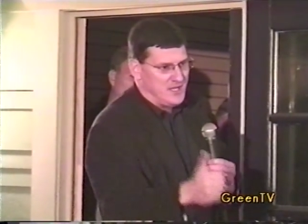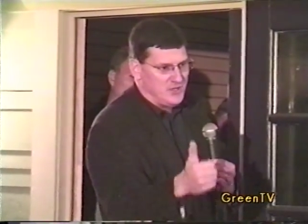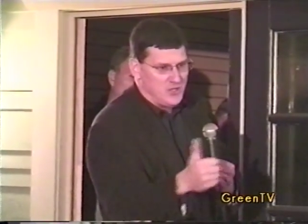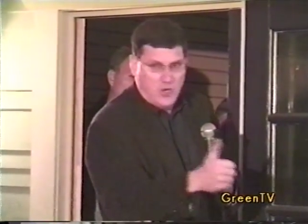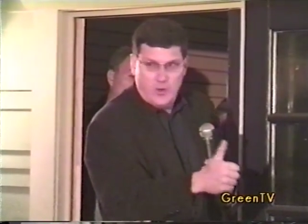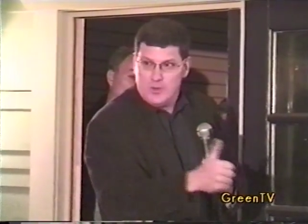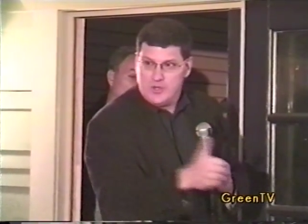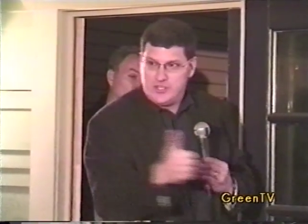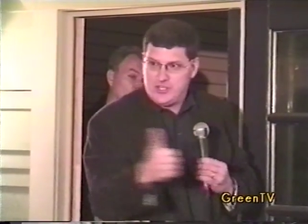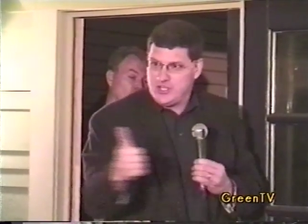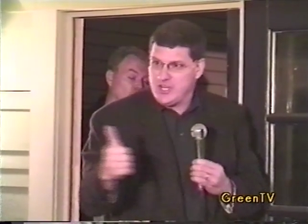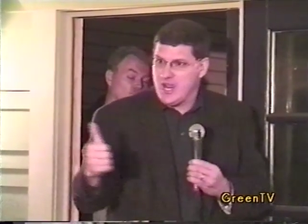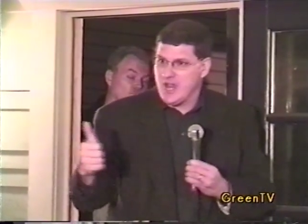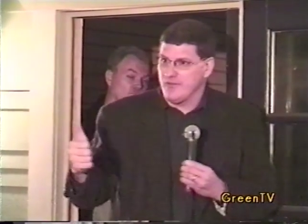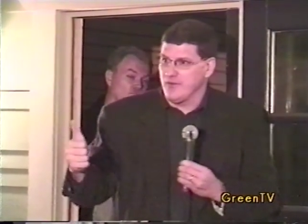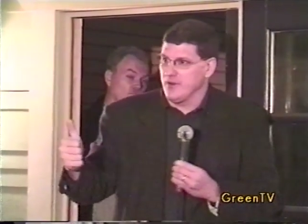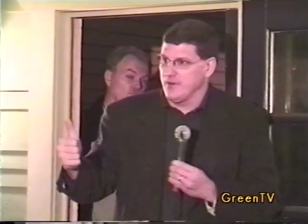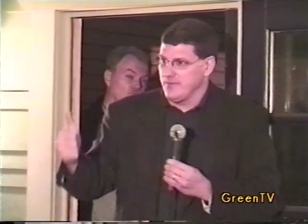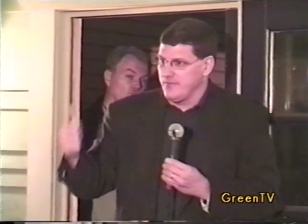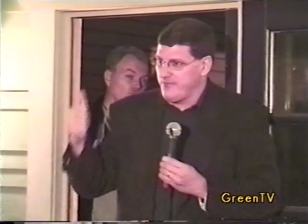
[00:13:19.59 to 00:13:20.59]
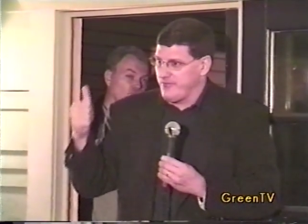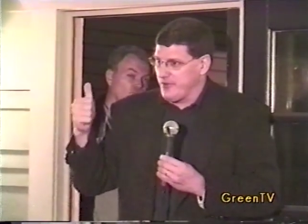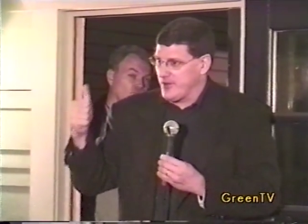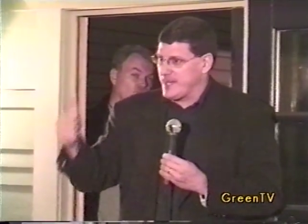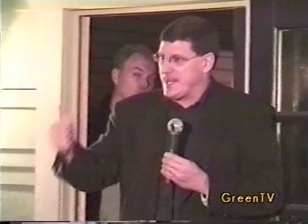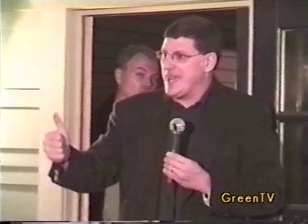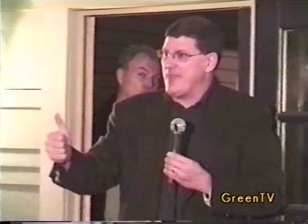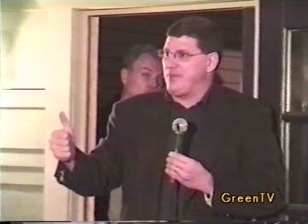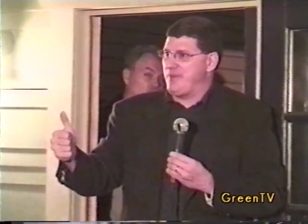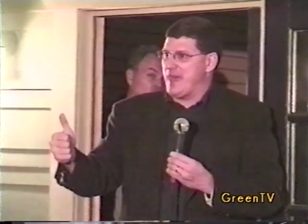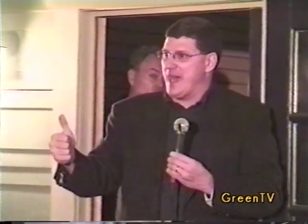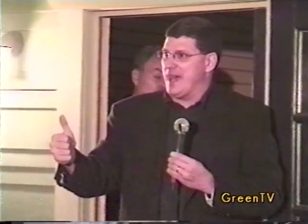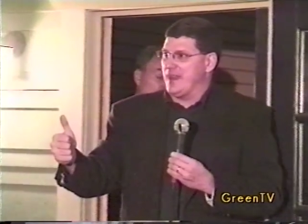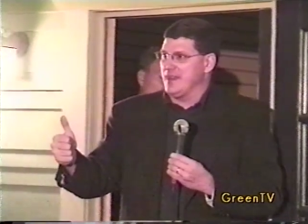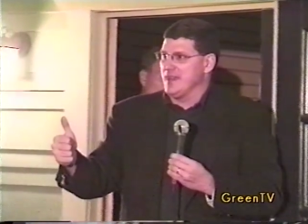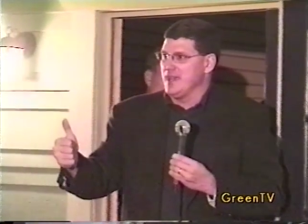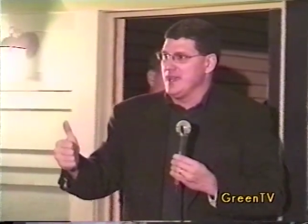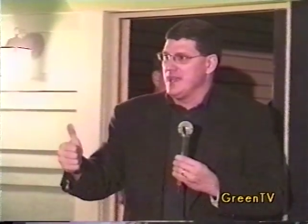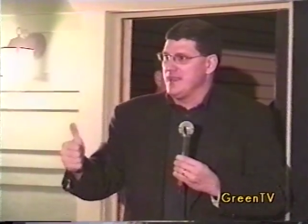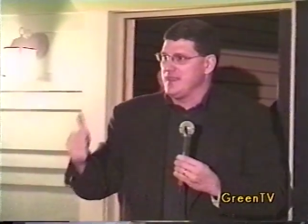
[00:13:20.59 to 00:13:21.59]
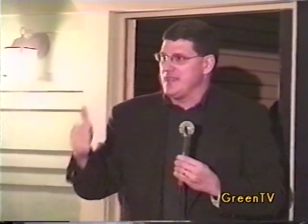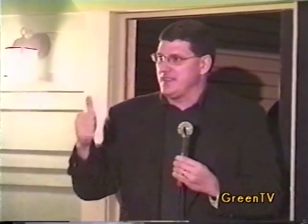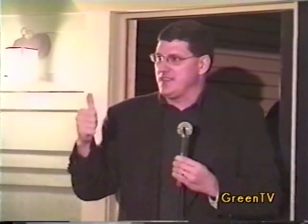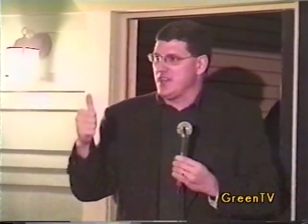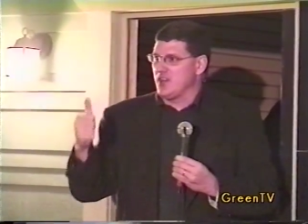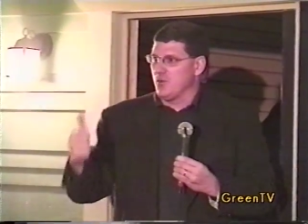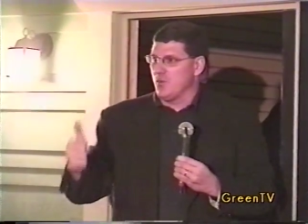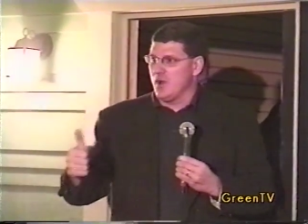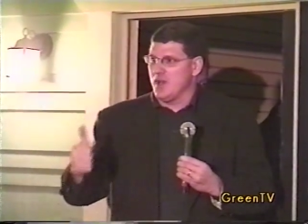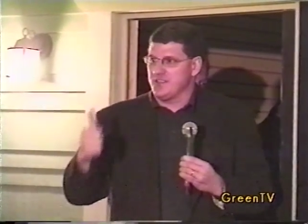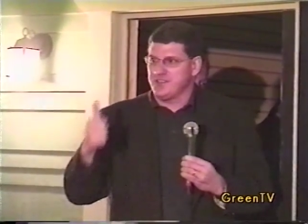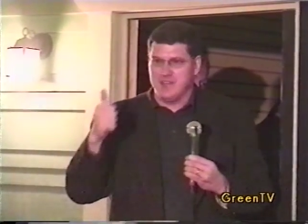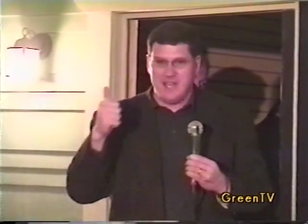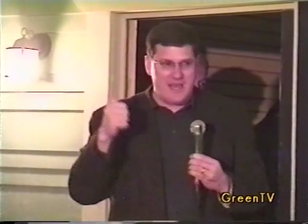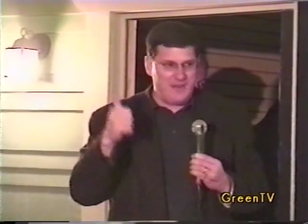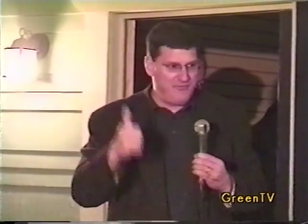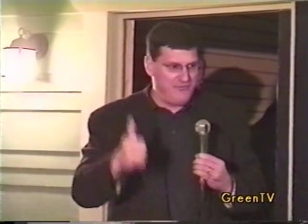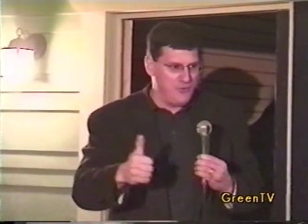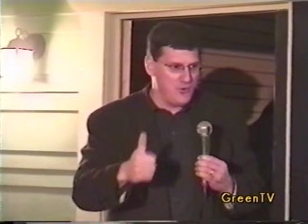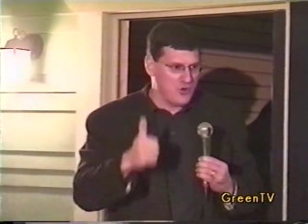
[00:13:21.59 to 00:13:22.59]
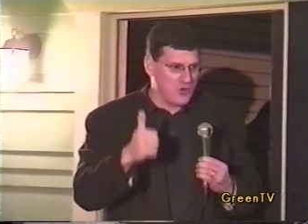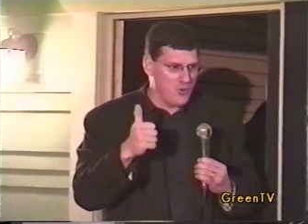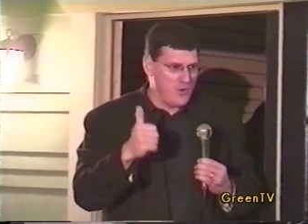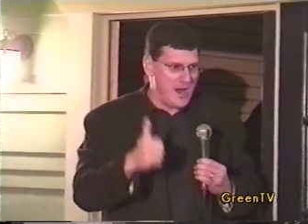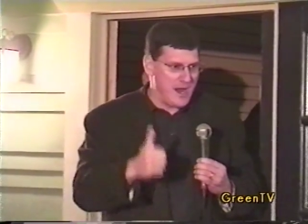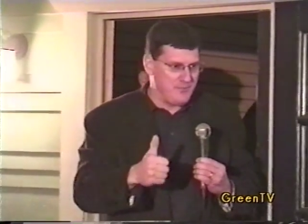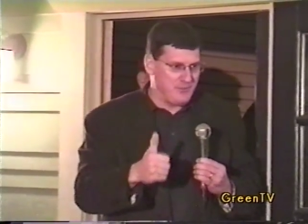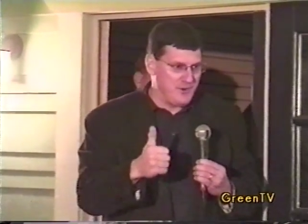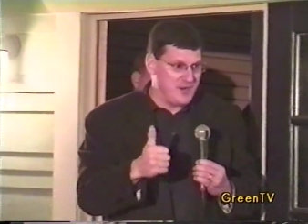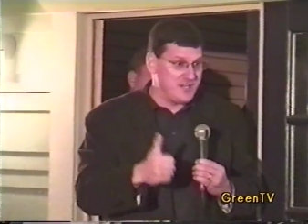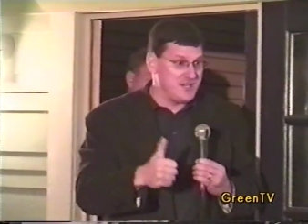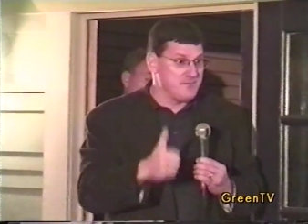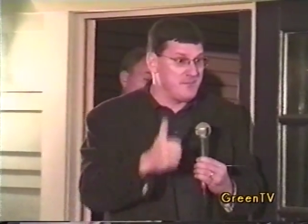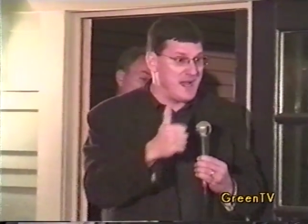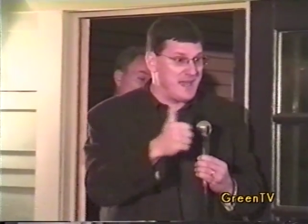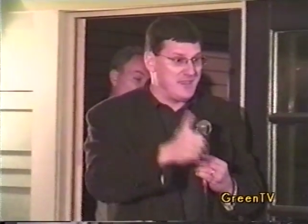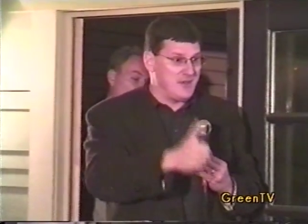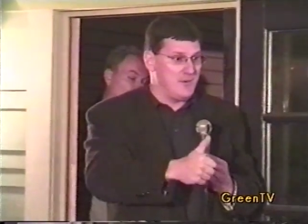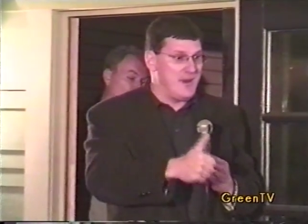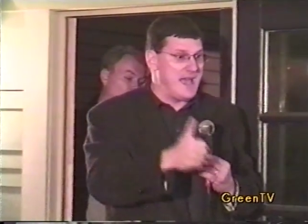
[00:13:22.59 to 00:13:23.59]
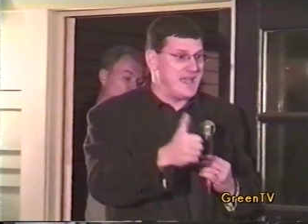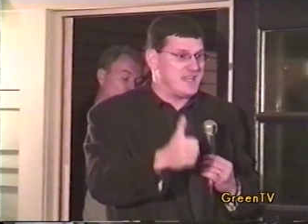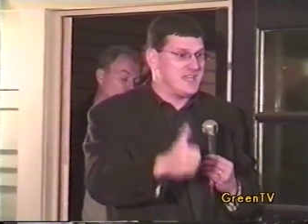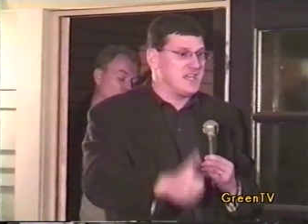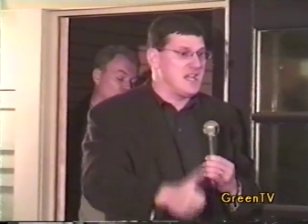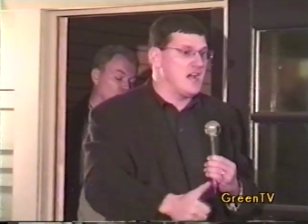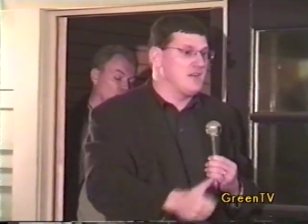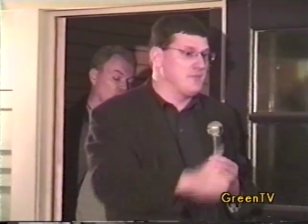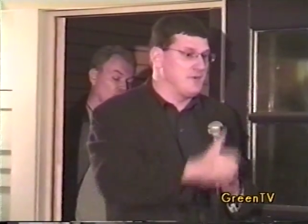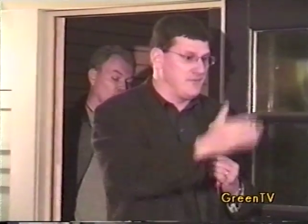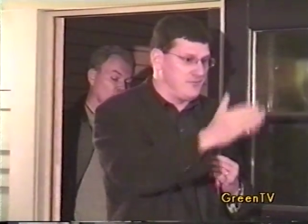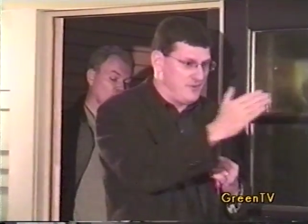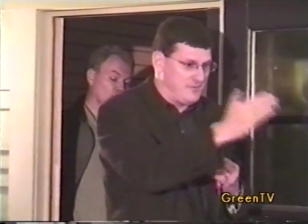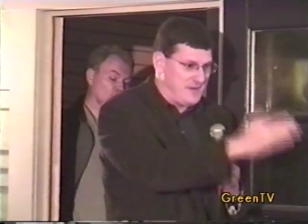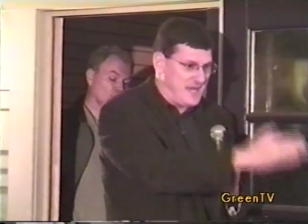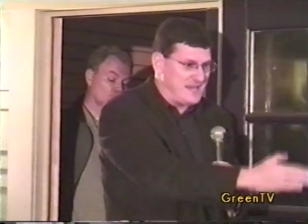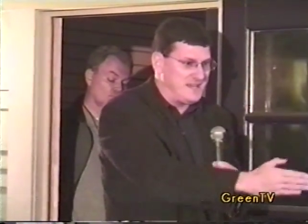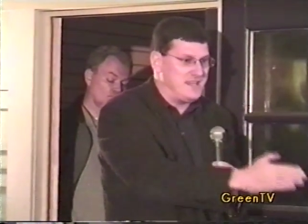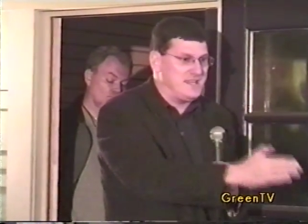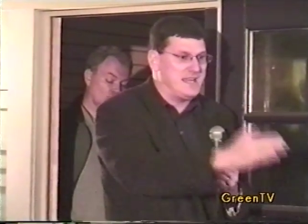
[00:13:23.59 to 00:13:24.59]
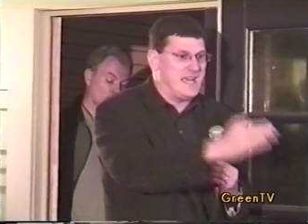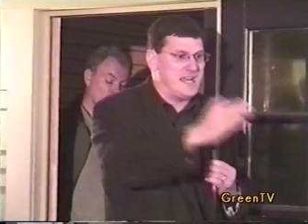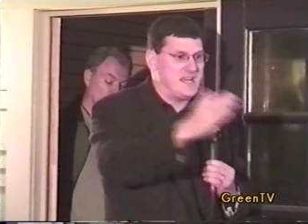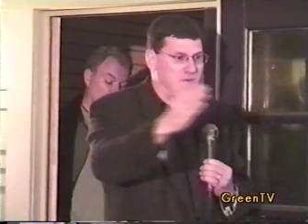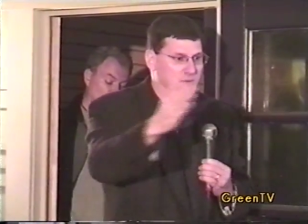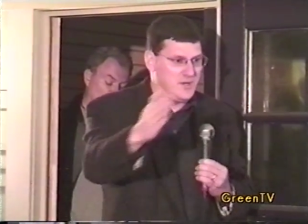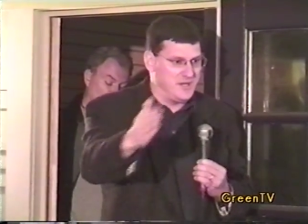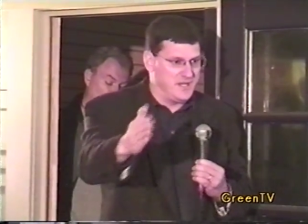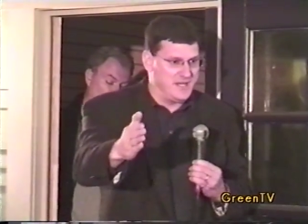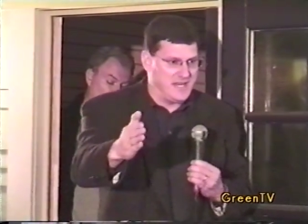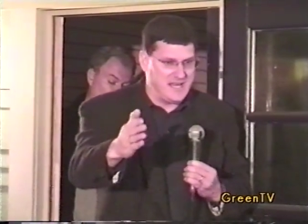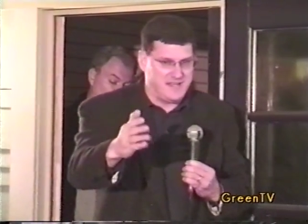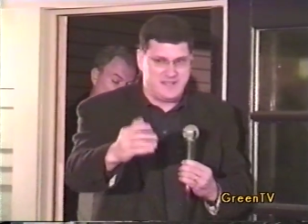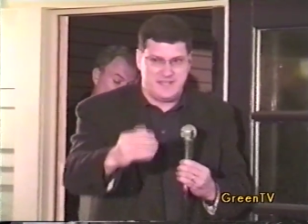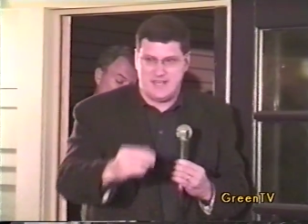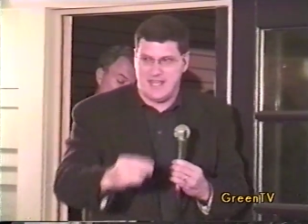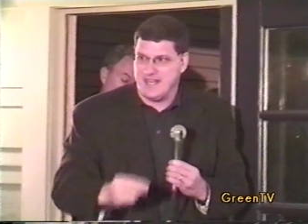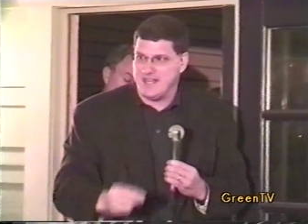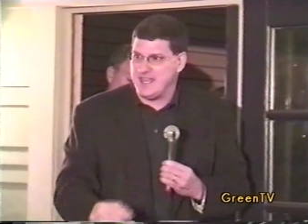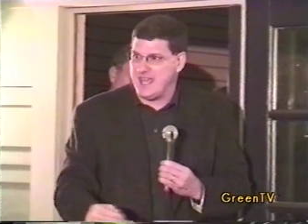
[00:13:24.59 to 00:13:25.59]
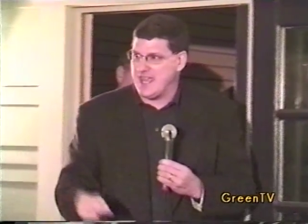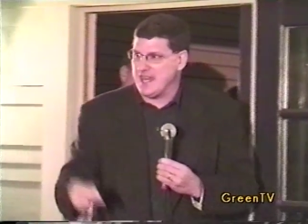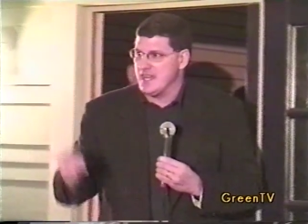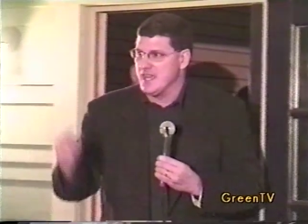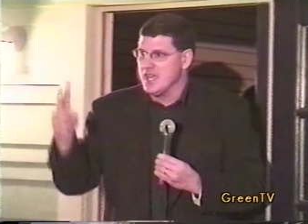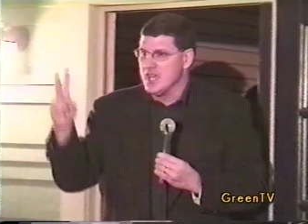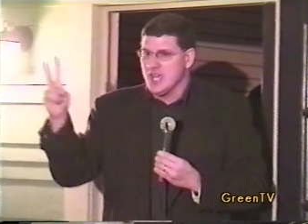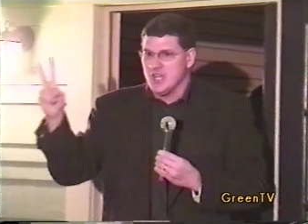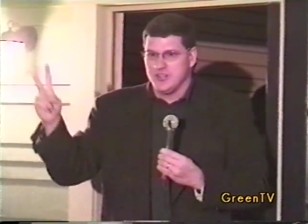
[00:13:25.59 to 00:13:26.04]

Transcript: No one should ever forget that that there was not full cooperation by the Iraqi government from 1991 to 1998.